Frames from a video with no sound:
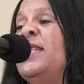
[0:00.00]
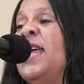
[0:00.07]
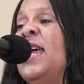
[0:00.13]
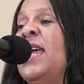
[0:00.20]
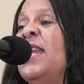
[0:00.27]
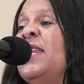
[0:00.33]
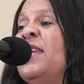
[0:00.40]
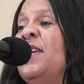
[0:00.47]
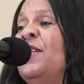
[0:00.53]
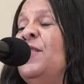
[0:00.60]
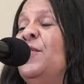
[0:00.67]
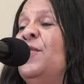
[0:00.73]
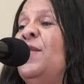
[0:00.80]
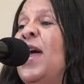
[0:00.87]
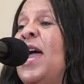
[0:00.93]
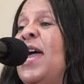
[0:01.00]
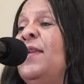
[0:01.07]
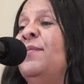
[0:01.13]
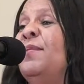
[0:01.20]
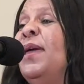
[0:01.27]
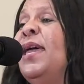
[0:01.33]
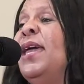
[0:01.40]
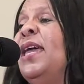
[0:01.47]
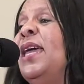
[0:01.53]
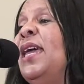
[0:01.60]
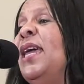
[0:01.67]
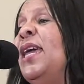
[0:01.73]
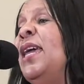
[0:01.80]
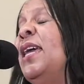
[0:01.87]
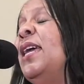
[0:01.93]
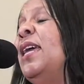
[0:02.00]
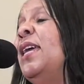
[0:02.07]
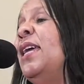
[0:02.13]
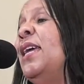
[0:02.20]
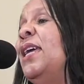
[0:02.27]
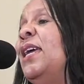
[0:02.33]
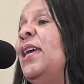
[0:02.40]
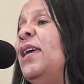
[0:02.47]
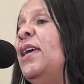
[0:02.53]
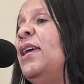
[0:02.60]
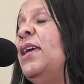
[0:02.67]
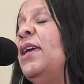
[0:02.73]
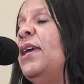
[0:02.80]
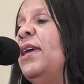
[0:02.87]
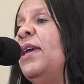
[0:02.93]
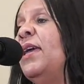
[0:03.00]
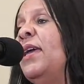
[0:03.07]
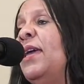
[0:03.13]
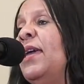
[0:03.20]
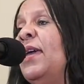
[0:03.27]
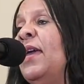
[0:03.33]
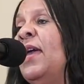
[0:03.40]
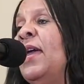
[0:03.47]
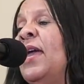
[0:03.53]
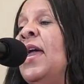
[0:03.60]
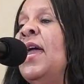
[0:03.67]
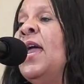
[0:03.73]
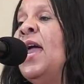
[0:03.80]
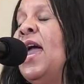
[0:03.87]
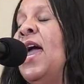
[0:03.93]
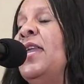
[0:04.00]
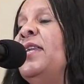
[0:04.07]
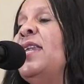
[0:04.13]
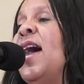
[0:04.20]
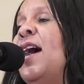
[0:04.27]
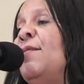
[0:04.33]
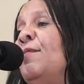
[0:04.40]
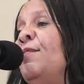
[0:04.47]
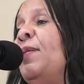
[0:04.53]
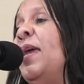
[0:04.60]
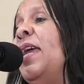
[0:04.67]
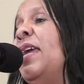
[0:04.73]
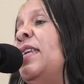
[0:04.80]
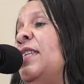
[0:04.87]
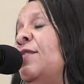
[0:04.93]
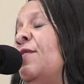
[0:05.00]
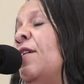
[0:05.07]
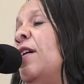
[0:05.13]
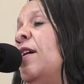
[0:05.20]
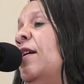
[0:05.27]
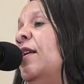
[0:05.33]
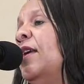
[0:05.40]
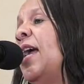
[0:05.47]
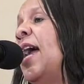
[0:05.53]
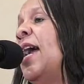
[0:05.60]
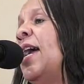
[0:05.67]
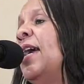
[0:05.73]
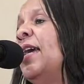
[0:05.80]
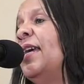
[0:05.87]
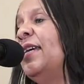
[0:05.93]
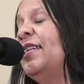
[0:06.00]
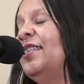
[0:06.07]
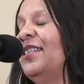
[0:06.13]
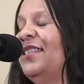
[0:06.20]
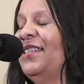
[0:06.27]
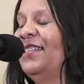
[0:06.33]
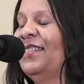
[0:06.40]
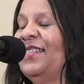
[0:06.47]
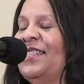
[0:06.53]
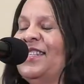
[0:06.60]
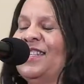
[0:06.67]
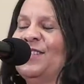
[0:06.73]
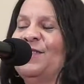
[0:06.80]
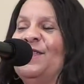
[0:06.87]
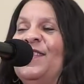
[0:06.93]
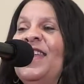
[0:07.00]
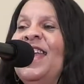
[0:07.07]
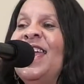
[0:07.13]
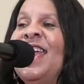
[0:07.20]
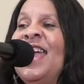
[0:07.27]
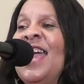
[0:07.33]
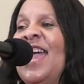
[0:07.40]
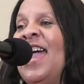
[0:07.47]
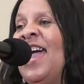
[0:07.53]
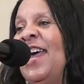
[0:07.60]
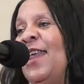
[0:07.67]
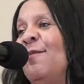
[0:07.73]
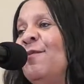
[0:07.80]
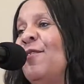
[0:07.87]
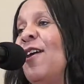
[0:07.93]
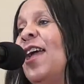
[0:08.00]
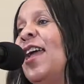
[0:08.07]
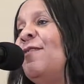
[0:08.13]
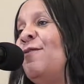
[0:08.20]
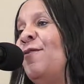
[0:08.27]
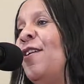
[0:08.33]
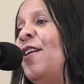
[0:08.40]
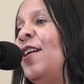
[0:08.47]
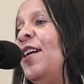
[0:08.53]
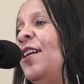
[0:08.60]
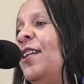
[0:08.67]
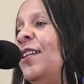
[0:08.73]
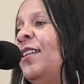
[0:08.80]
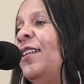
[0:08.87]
in you and me. And I'm peaceful, yes, and I'm grateful,